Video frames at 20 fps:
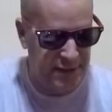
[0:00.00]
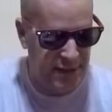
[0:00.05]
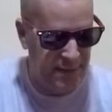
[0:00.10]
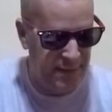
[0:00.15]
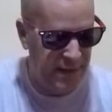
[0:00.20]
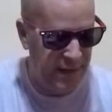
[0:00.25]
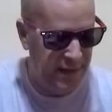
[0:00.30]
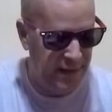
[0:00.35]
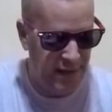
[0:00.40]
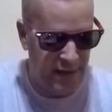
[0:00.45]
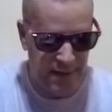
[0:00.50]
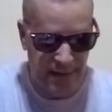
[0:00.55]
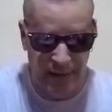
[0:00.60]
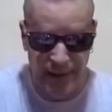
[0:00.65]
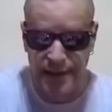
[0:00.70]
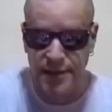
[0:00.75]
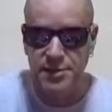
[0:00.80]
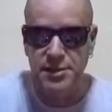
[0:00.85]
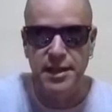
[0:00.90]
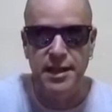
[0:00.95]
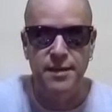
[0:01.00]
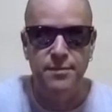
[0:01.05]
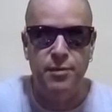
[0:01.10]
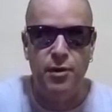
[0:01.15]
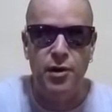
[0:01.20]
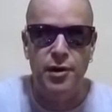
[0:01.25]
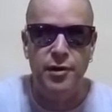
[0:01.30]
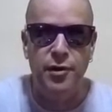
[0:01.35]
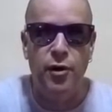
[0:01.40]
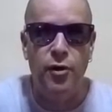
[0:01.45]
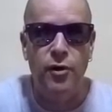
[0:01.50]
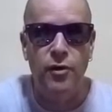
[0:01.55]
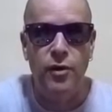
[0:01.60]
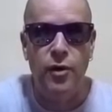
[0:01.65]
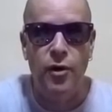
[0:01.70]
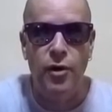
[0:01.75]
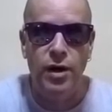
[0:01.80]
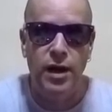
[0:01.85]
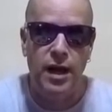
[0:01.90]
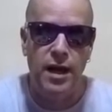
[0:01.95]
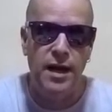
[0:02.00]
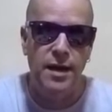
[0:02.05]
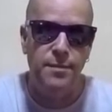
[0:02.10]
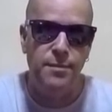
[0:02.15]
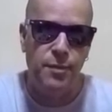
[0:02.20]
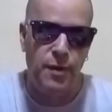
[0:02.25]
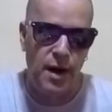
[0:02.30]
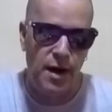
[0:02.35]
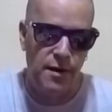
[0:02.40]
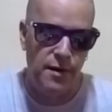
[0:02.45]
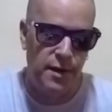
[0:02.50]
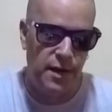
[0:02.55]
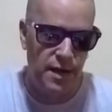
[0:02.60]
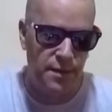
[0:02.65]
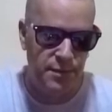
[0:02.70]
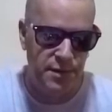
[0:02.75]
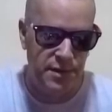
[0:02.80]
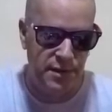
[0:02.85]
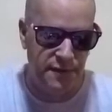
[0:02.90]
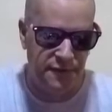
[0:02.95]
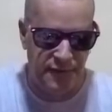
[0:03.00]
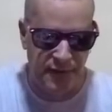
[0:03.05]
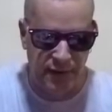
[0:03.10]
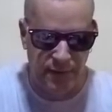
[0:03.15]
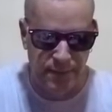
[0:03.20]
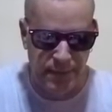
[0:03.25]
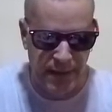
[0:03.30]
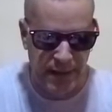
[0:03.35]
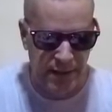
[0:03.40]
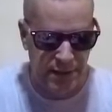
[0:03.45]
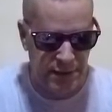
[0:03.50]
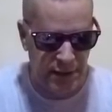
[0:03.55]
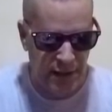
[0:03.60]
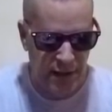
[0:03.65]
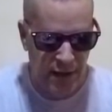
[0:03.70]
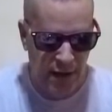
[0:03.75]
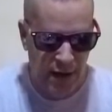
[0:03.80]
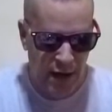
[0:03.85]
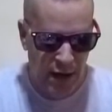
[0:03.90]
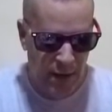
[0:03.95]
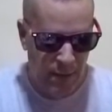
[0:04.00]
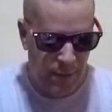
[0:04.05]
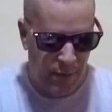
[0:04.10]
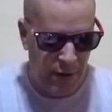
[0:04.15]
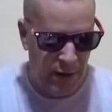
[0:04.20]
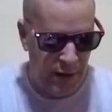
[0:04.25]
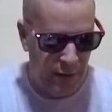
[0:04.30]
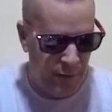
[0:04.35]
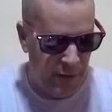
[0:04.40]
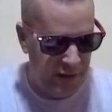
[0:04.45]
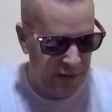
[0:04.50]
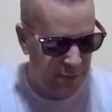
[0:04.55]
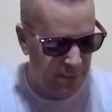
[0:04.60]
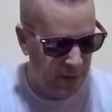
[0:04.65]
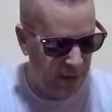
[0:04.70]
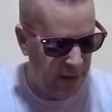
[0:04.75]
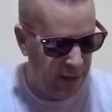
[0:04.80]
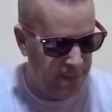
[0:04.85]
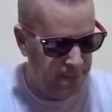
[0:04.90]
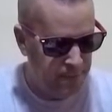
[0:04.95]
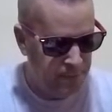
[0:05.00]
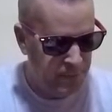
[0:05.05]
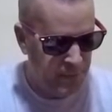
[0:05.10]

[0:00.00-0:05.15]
I mean, like I said, I bought it all online prior to coming to the Philippines. Brought it with me.